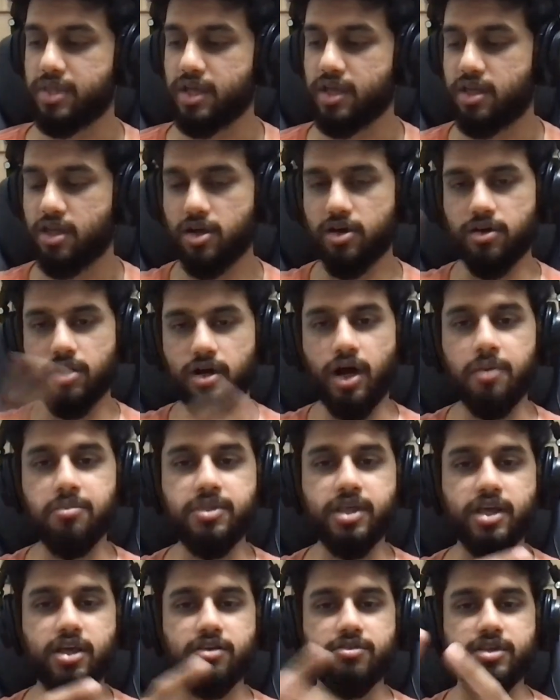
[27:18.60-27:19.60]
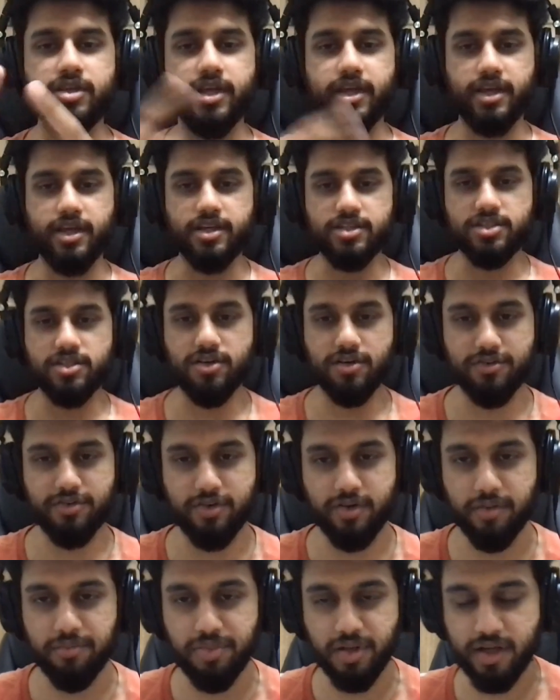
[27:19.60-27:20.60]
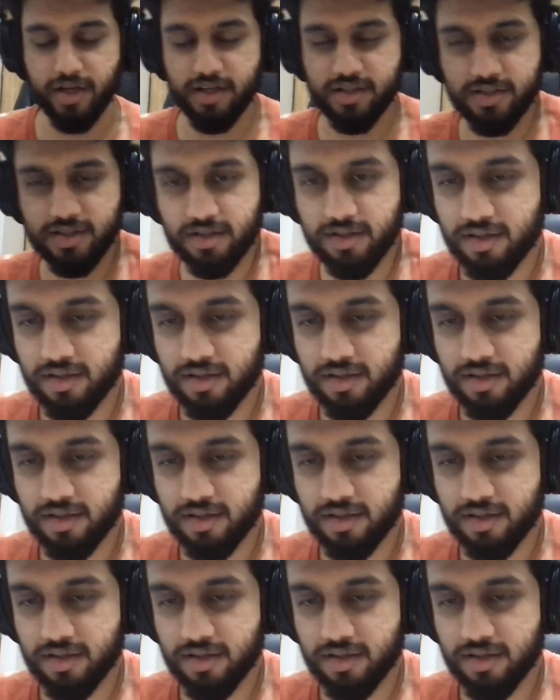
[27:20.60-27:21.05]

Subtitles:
I'm thinking of the negation of an implication.